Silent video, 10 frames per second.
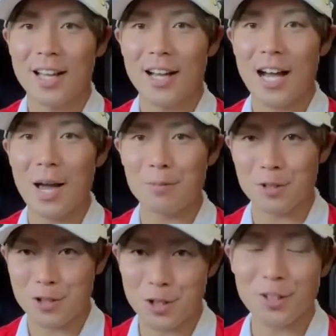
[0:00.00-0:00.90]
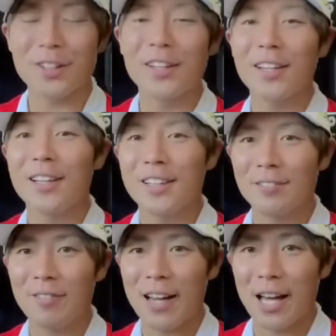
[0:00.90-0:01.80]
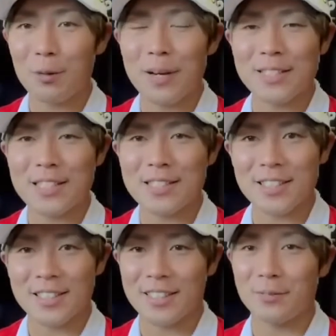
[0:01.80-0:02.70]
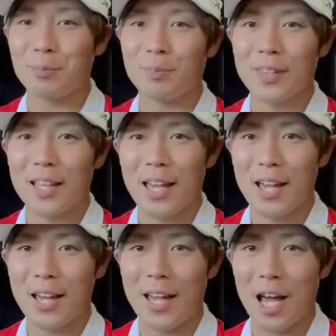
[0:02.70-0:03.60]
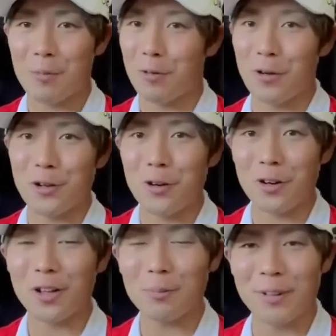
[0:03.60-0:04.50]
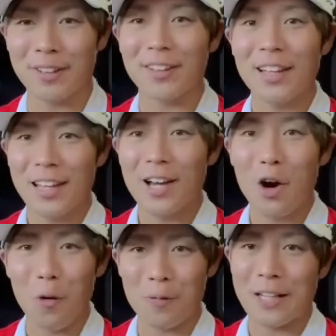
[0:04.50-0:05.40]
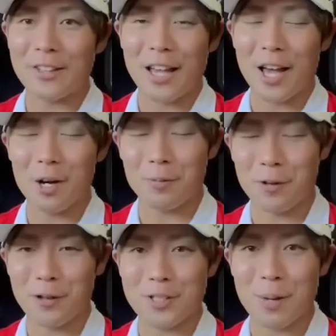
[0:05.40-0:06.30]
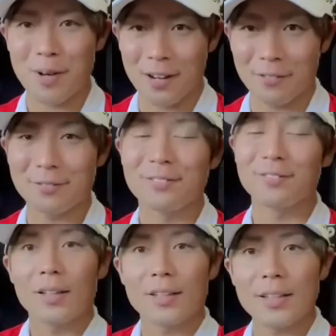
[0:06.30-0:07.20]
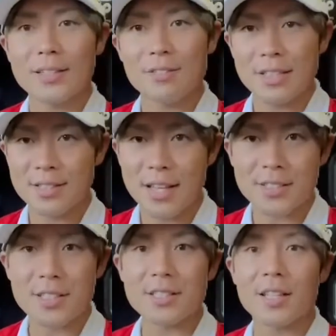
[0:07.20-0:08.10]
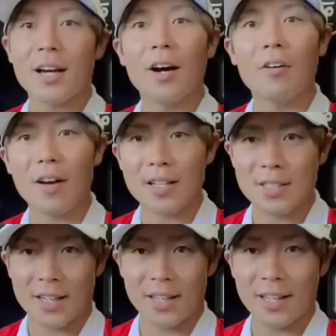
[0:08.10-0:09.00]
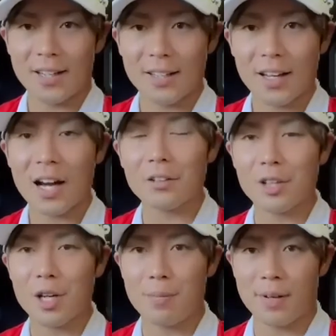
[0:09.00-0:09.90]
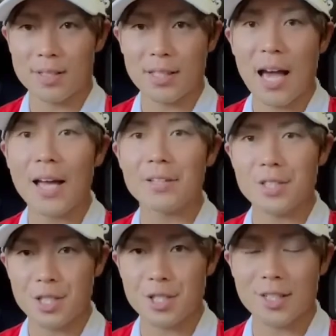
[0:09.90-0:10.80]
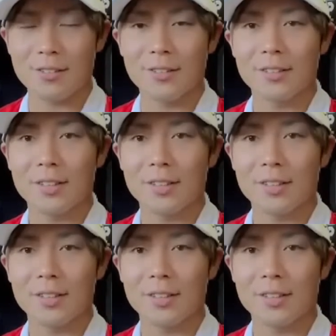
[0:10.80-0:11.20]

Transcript: I'm not sure my advice is help for you or not, but hopefully it can help for you somehow. The three stages are Okazaki, Nagakute Reverse, and Shinshiro.